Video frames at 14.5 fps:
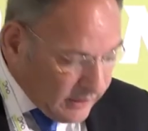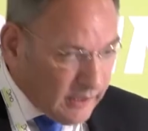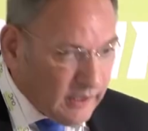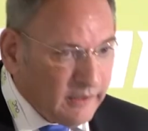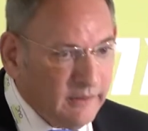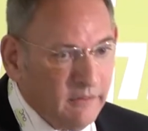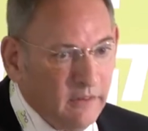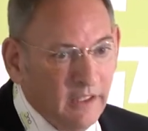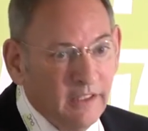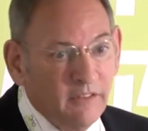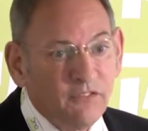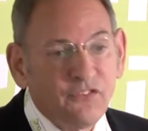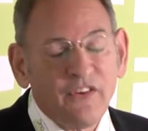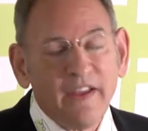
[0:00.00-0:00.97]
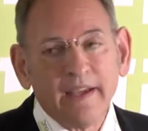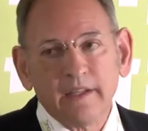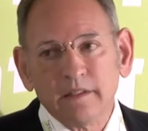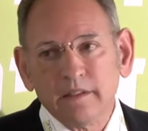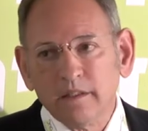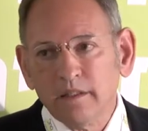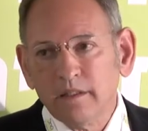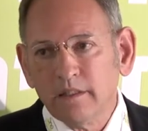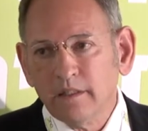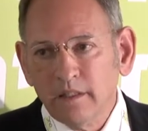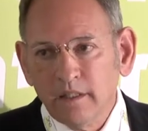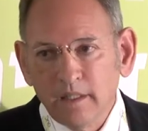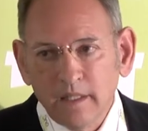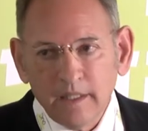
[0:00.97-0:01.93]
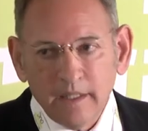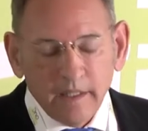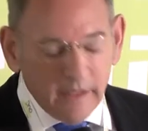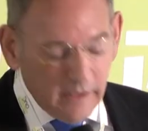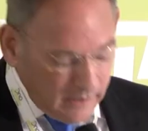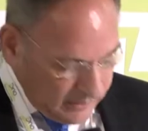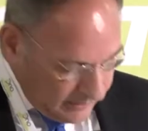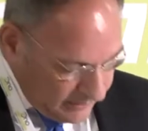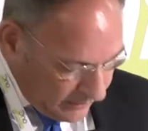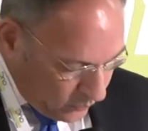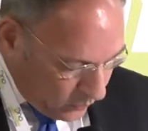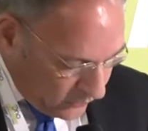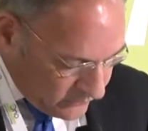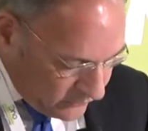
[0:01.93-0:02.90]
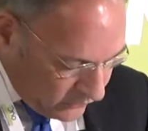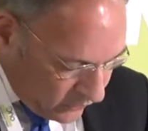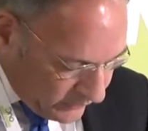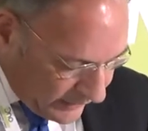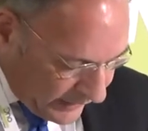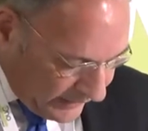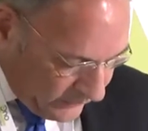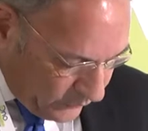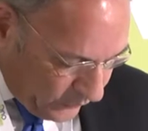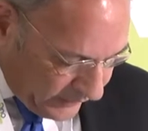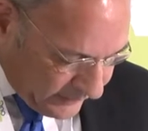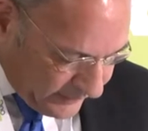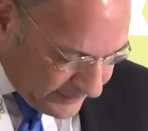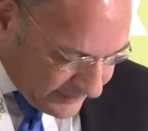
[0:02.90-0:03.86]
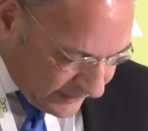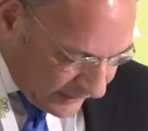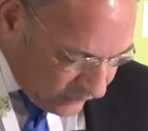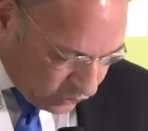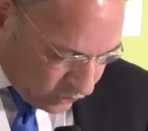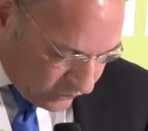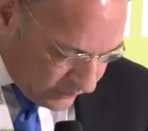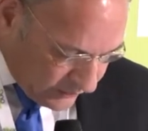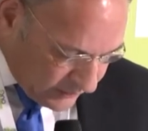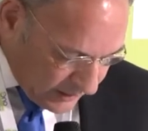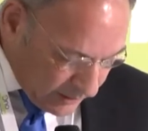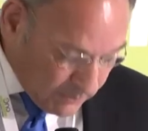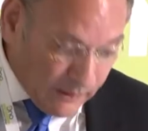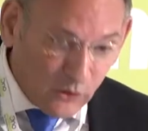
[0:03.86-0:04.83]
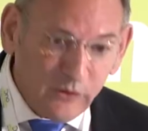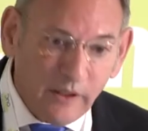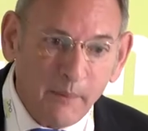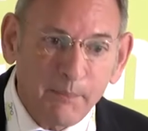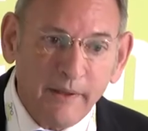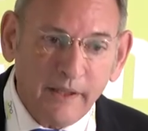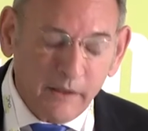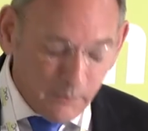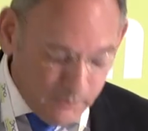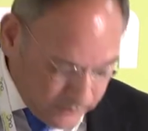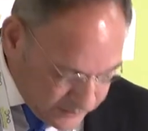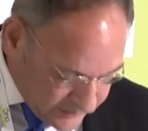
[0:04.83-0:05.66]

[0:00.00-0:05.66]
In fact, there was not any real discussion about the applicable